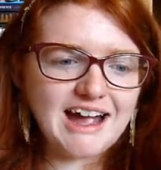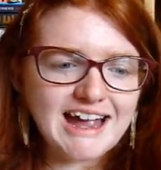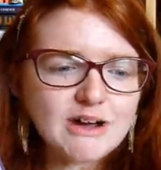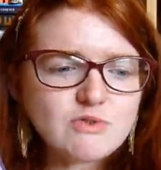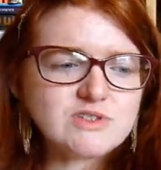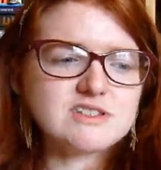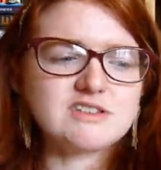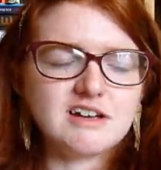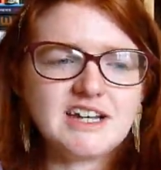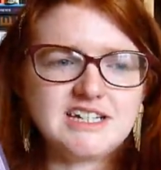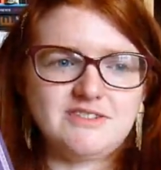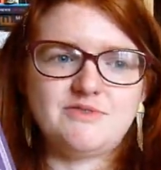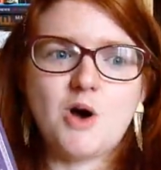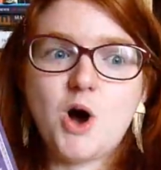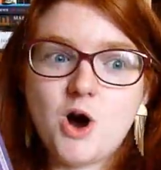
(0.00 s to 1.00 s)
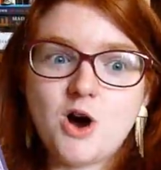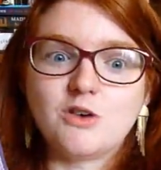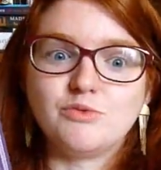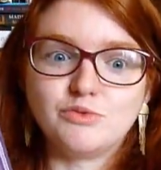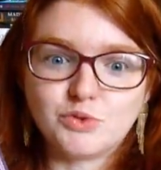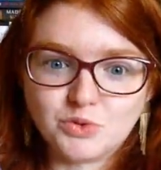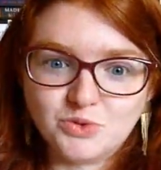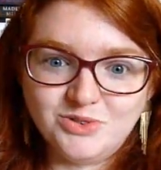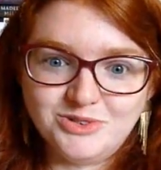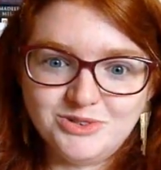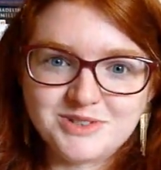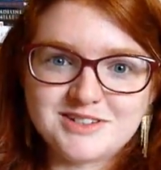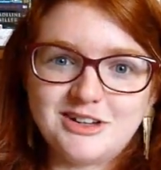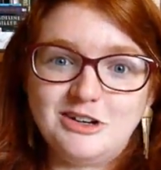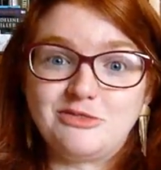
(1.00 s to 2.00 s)
outside of our
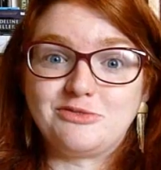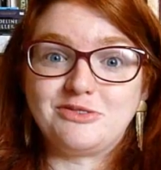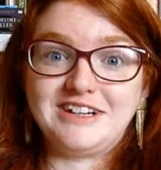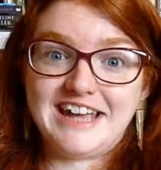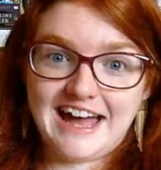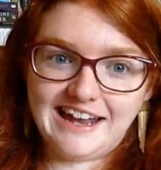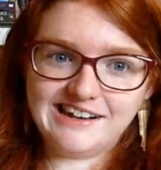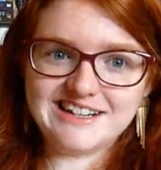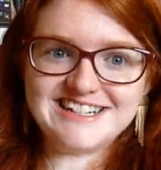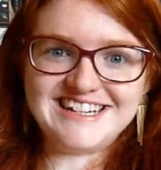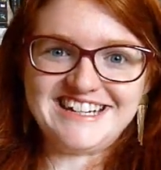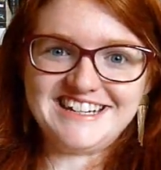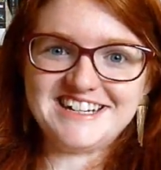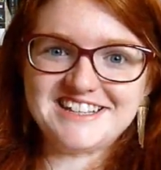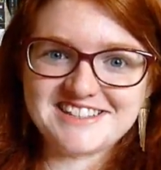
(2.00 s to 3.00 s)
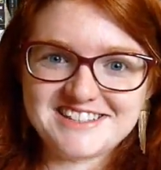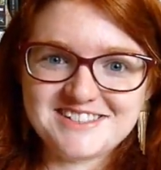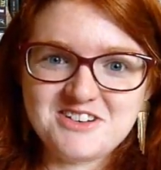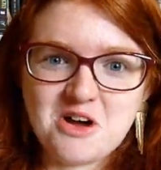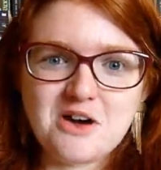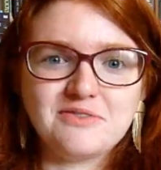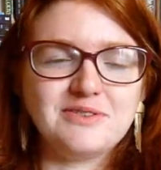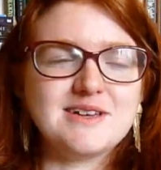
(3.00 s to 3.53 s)
rules of reality and stuff.